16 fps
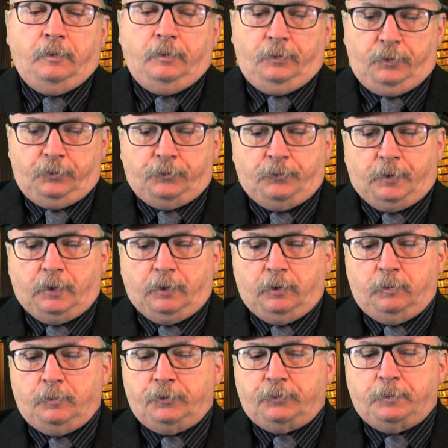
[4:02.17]
This
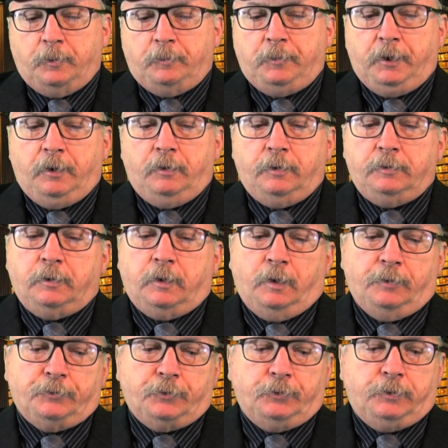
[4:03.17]
volume was prepared in
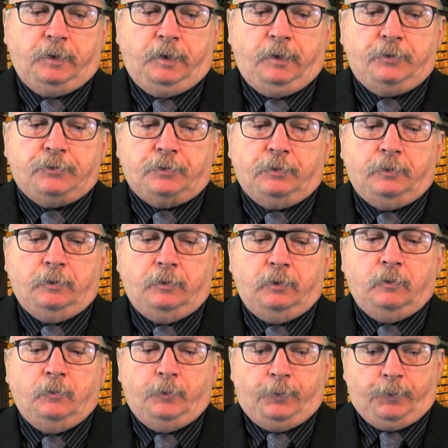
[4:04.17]
consultation
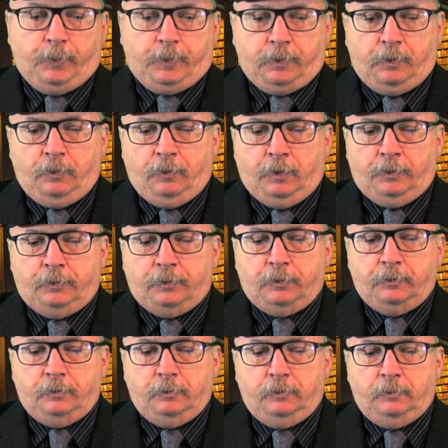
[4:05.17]
with the current
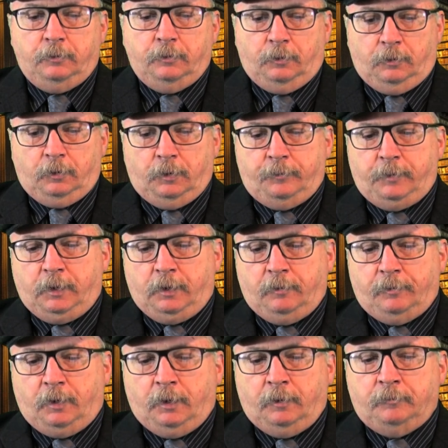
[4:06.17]
Earl of
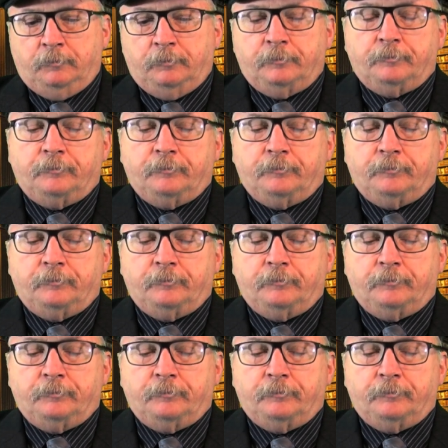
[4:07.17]
Devon.